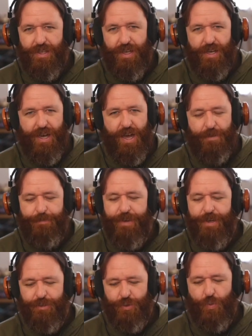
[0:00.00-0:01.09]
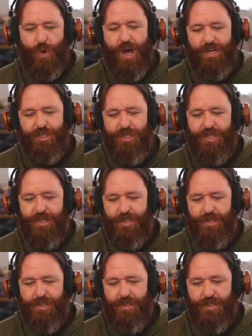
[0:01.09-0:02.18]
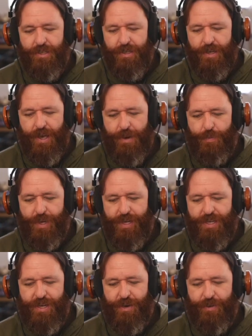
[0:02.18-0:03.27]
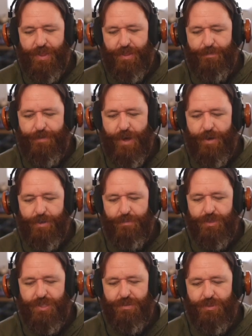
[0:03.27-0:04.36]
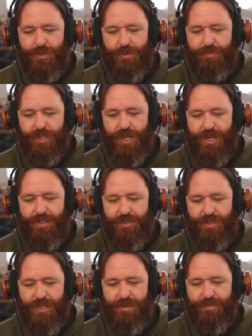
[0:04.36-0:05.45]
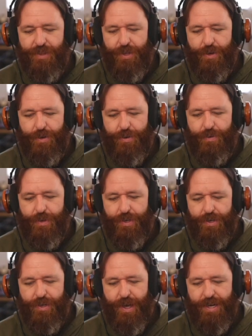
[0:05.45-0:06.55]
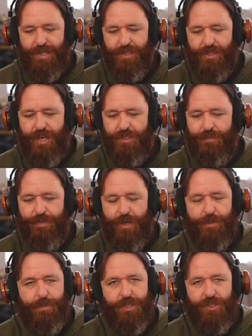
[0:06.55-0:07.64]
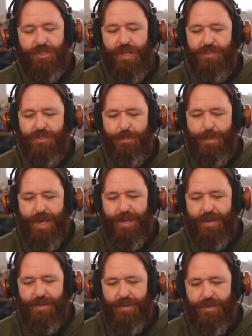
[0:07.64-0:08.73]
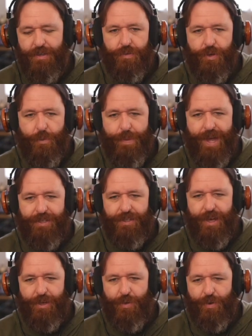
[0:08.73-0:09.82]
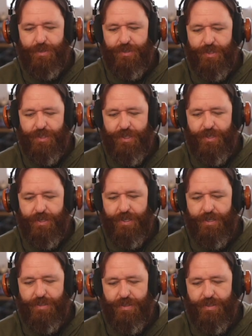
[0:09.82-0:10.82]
It kind of feels washy, and we can hear that the volume seems to have changed even though I didn't touch a volume, I just touched the pan. We'll go back to that chorus so you can hear it again.